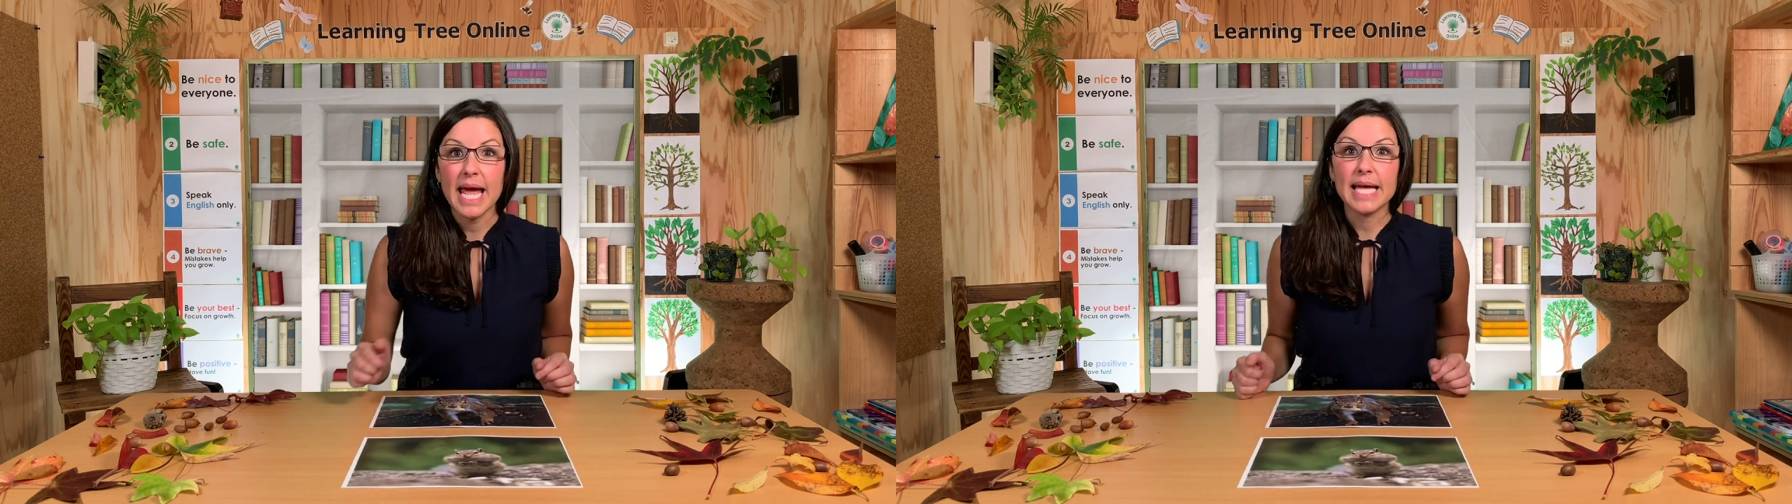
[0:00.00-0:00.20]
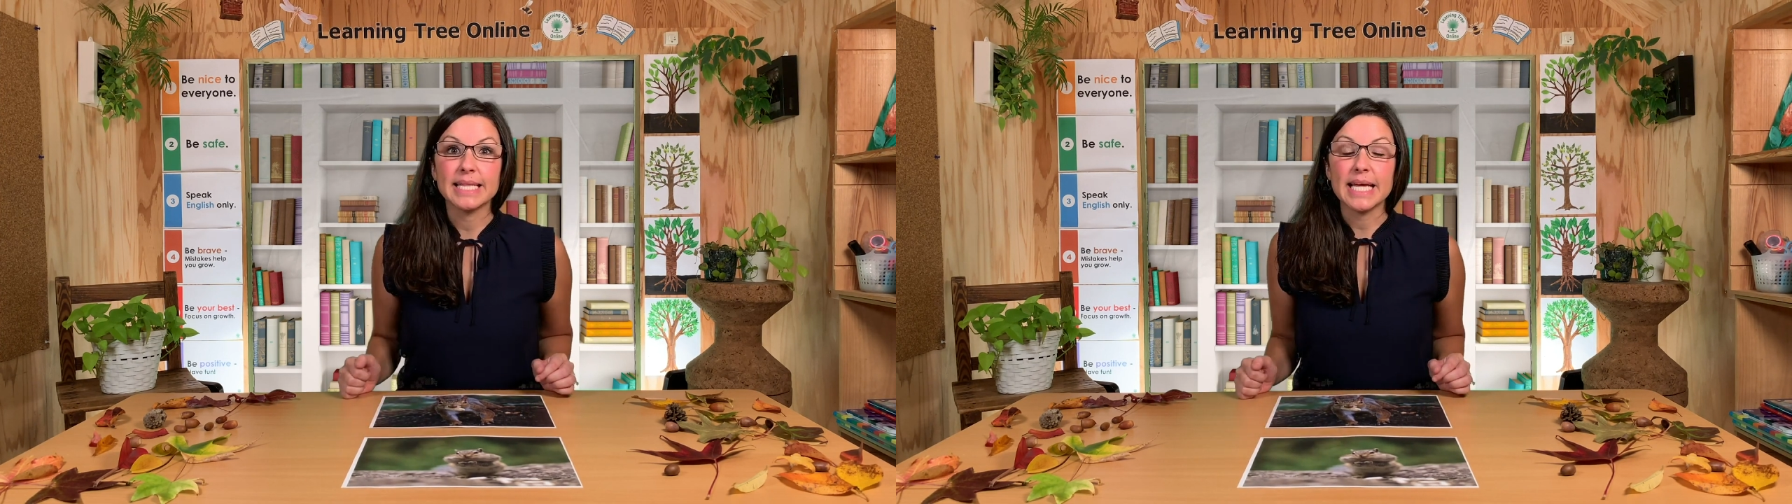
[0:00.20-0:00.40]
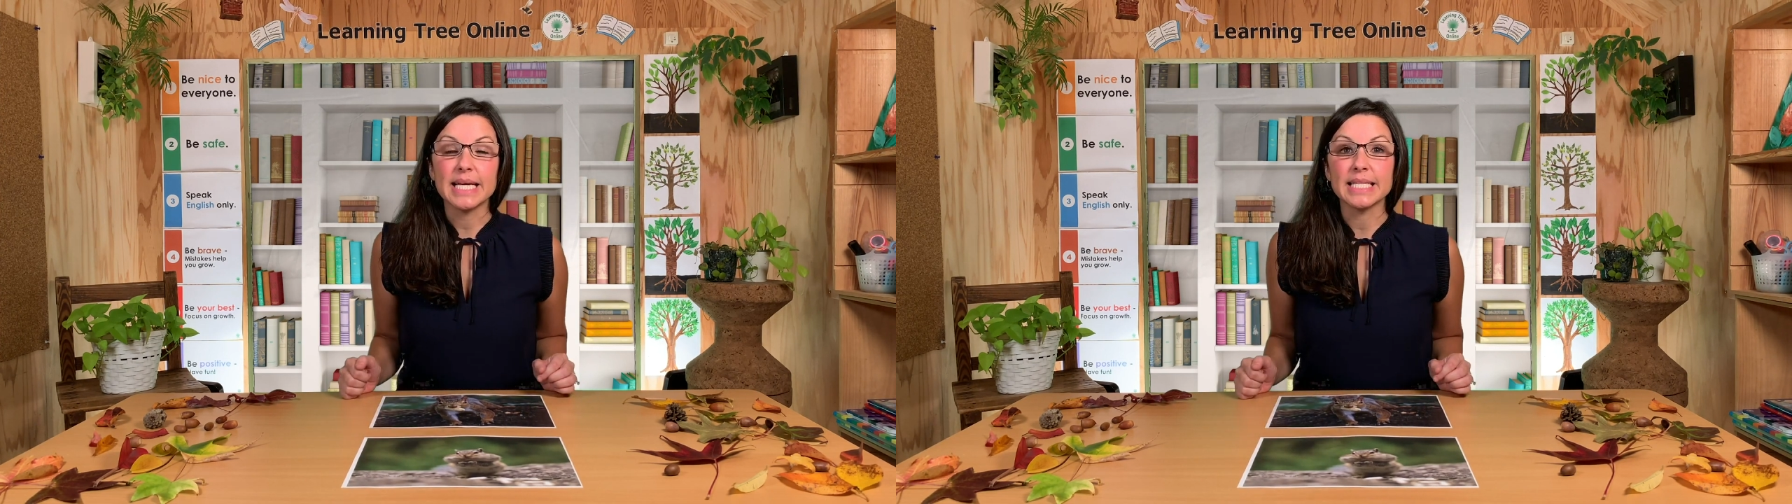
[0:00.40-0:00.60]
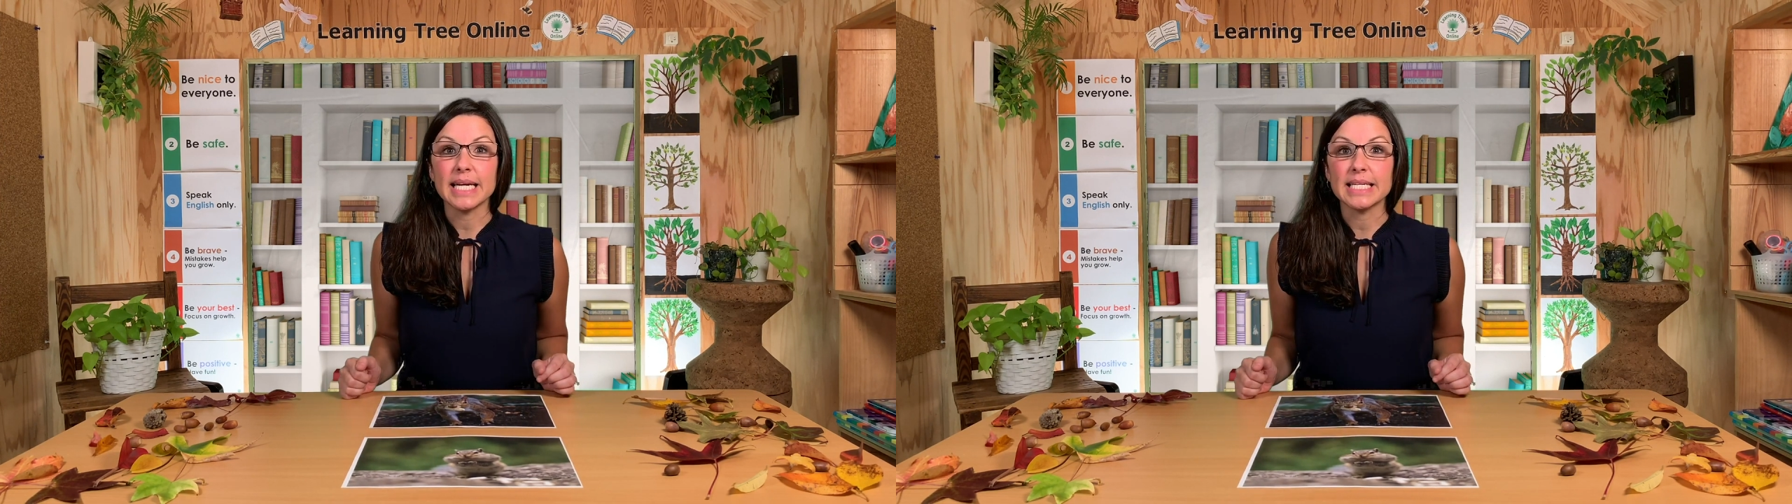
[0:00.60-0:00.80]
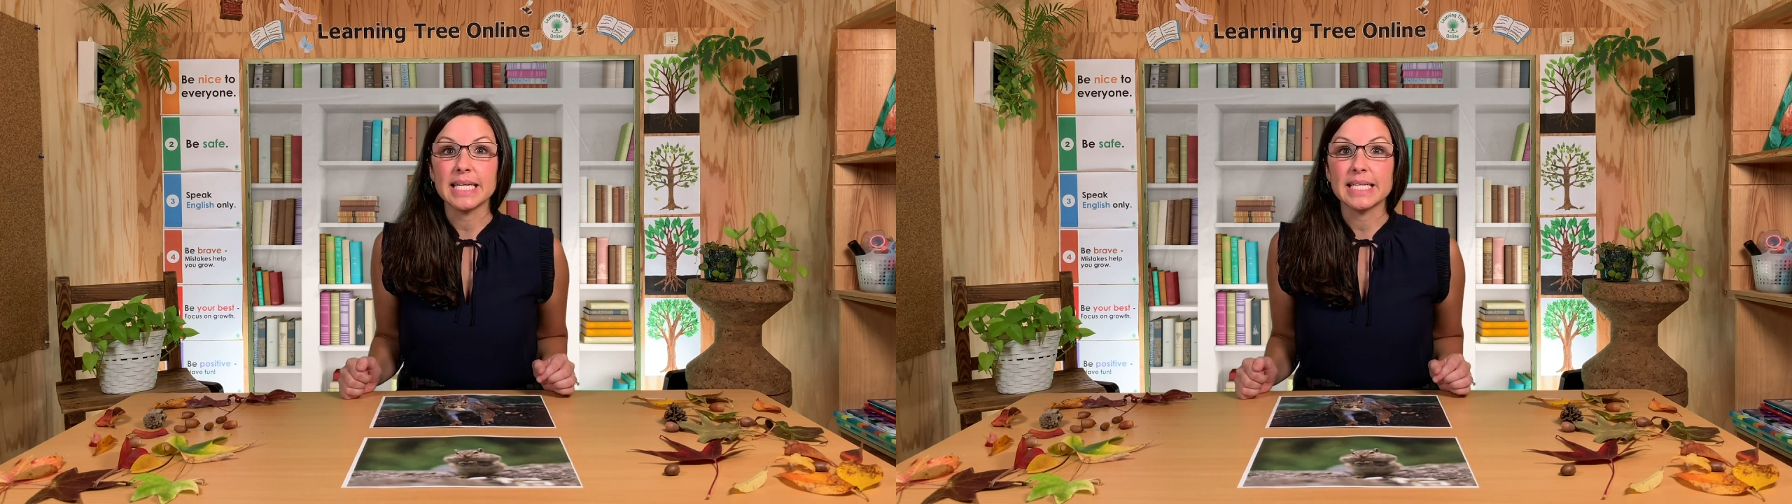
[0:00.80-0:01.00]
and they
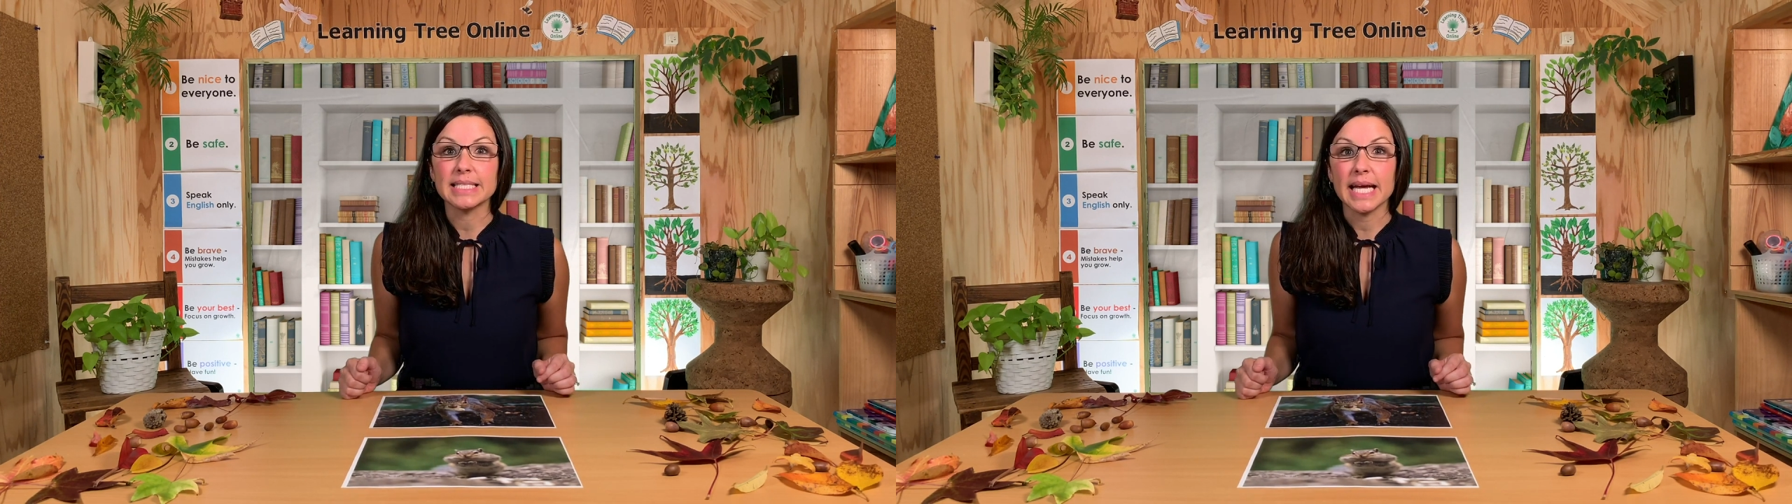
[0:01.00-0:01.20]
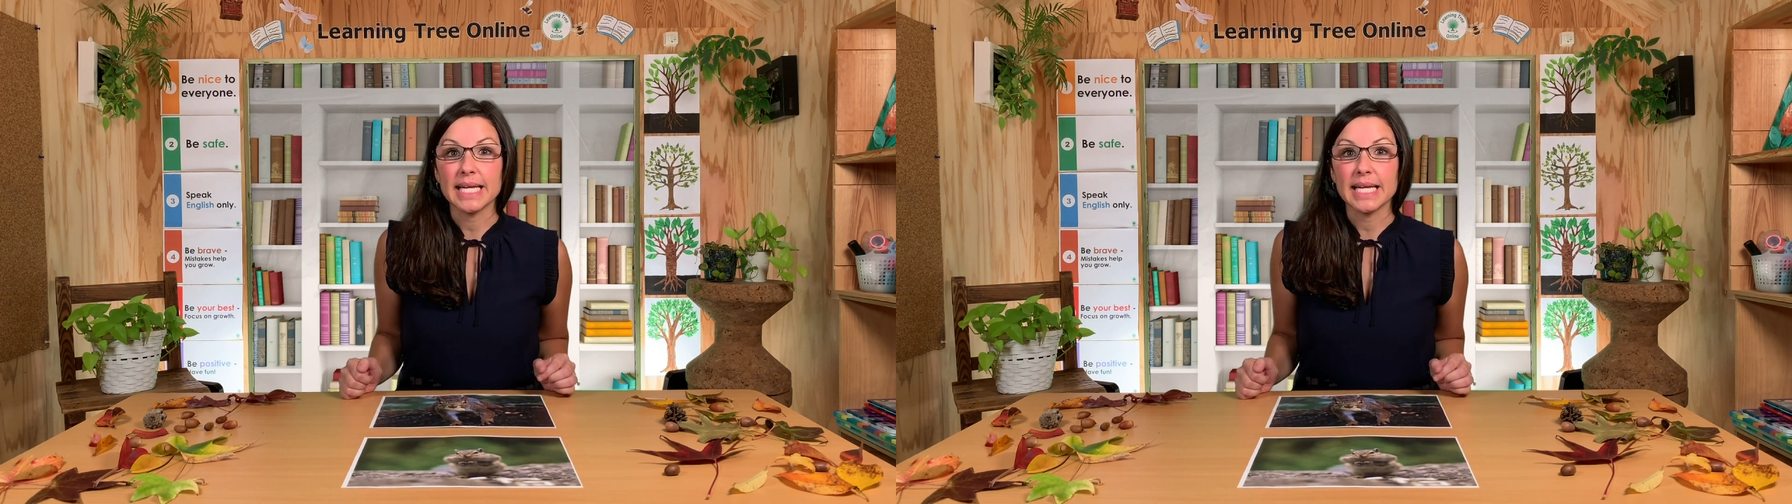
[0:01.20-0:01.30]
collect things like